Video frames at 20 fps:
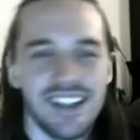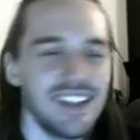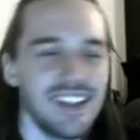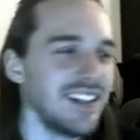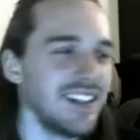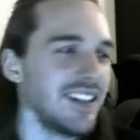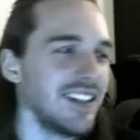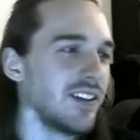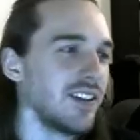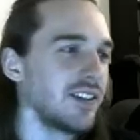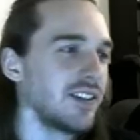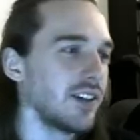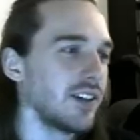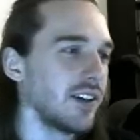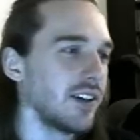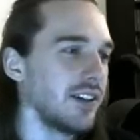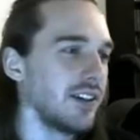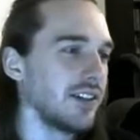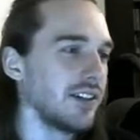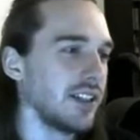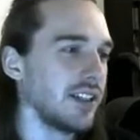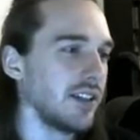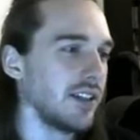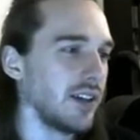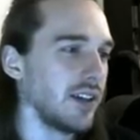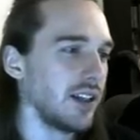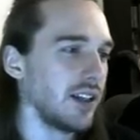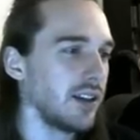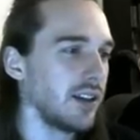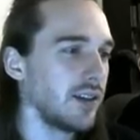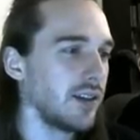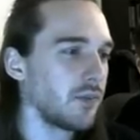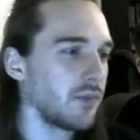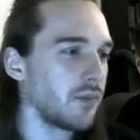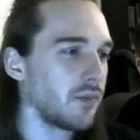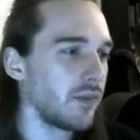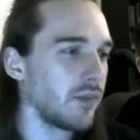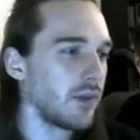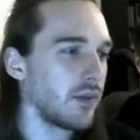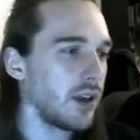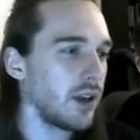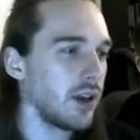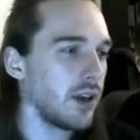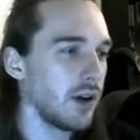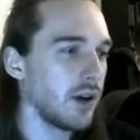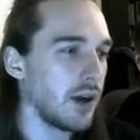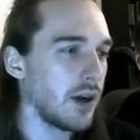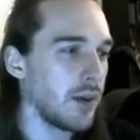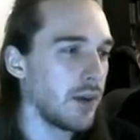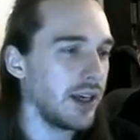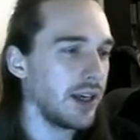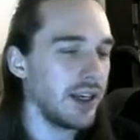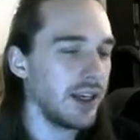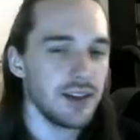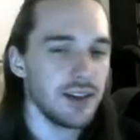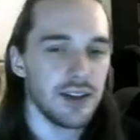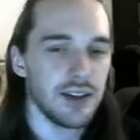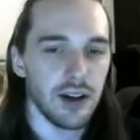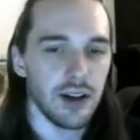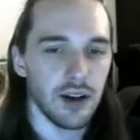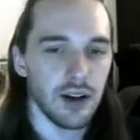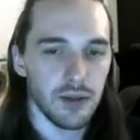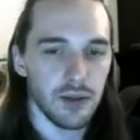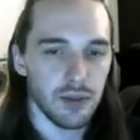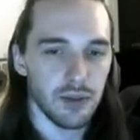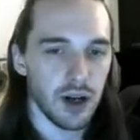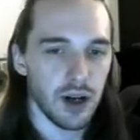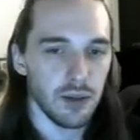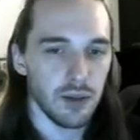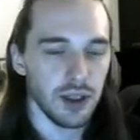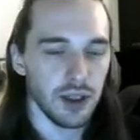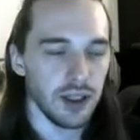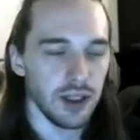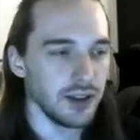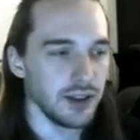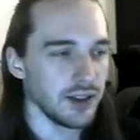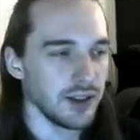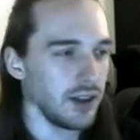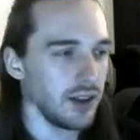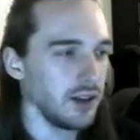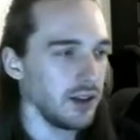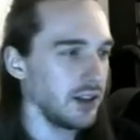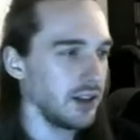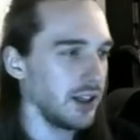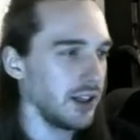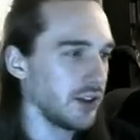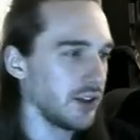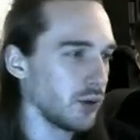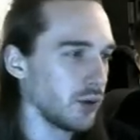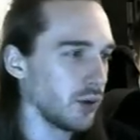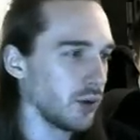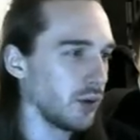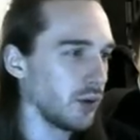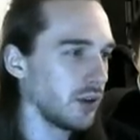Looks are deceiving. In my case, they aren't, probably because I look like a troll.